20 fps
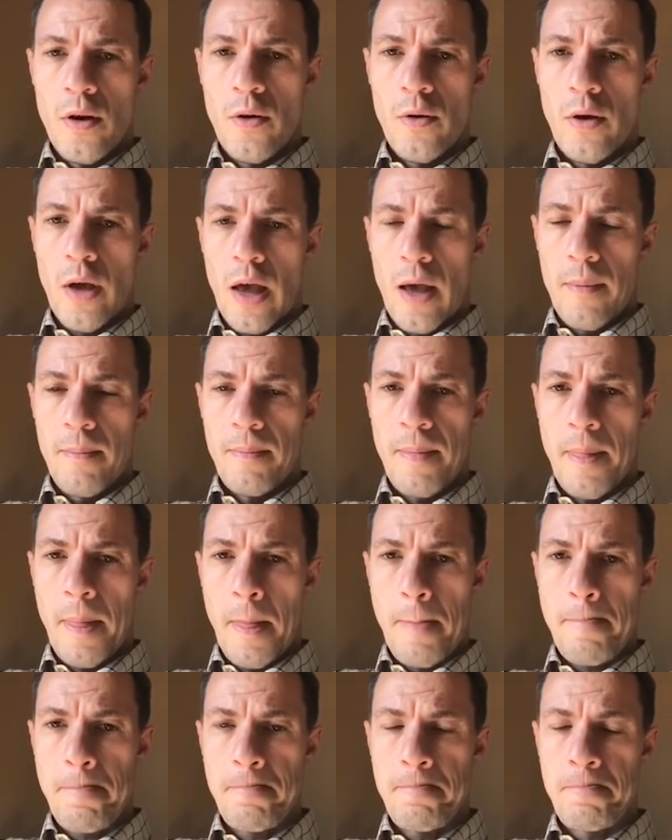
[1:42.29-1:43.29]
Okay,
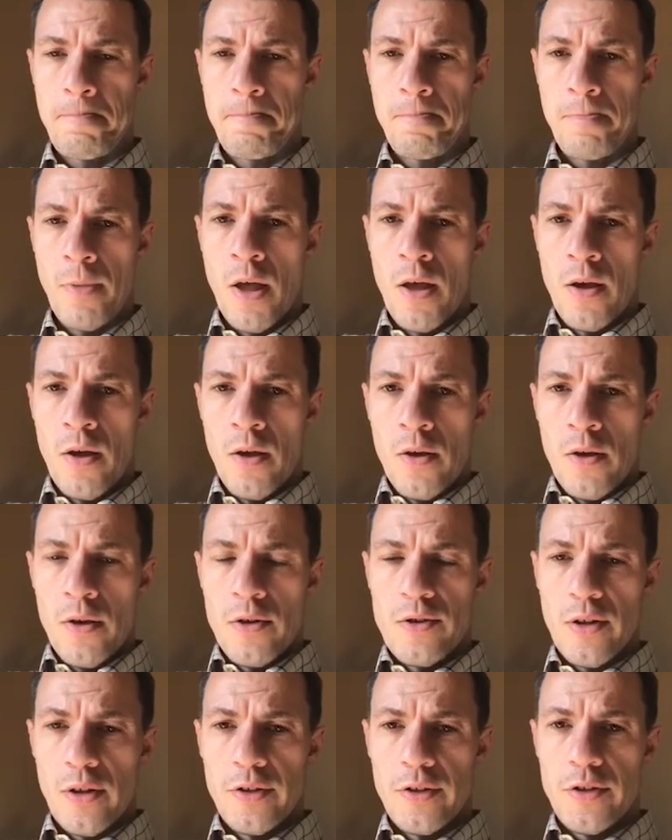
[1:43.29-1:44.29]

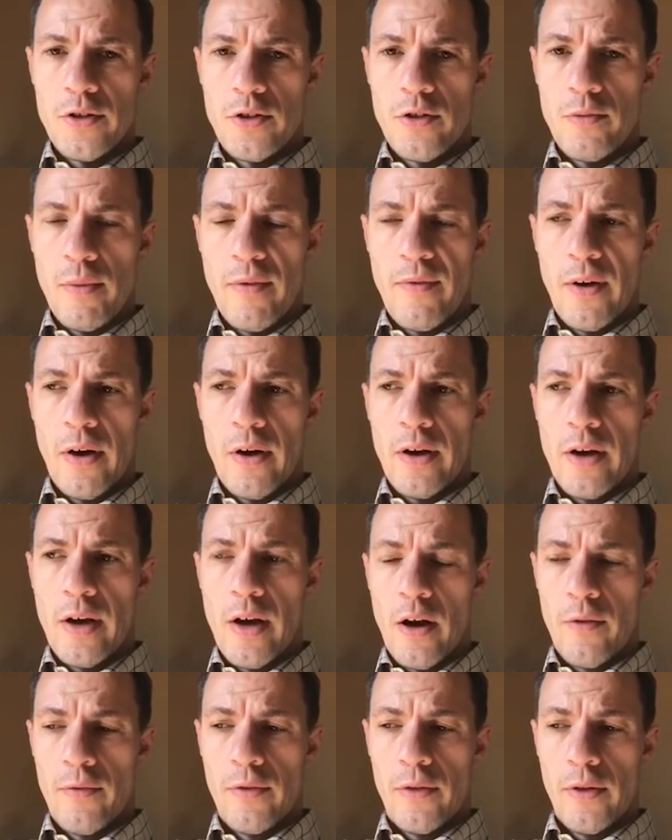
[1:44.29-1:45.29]
so listen to me very
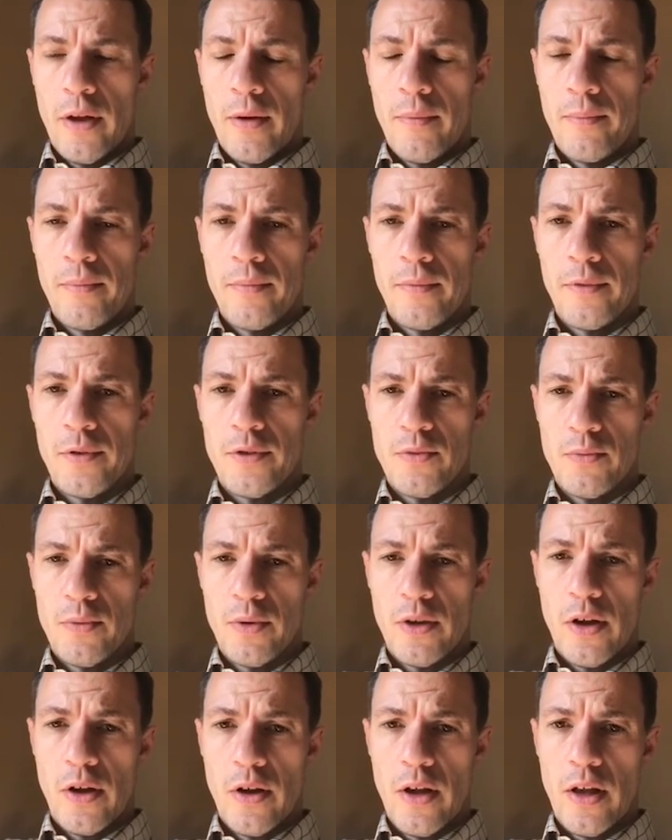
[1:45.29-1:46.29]
carefully. This is
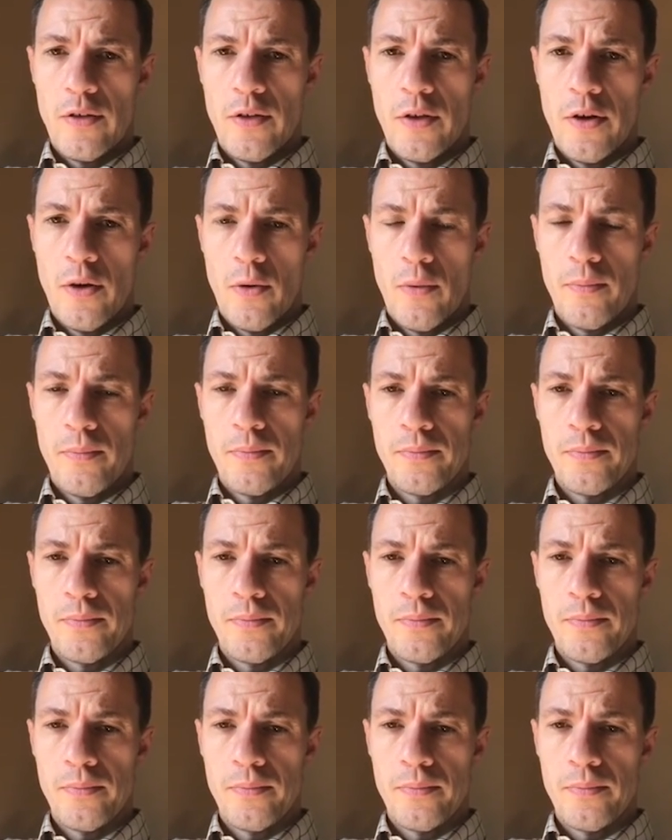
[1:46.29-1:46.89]
what you need to do.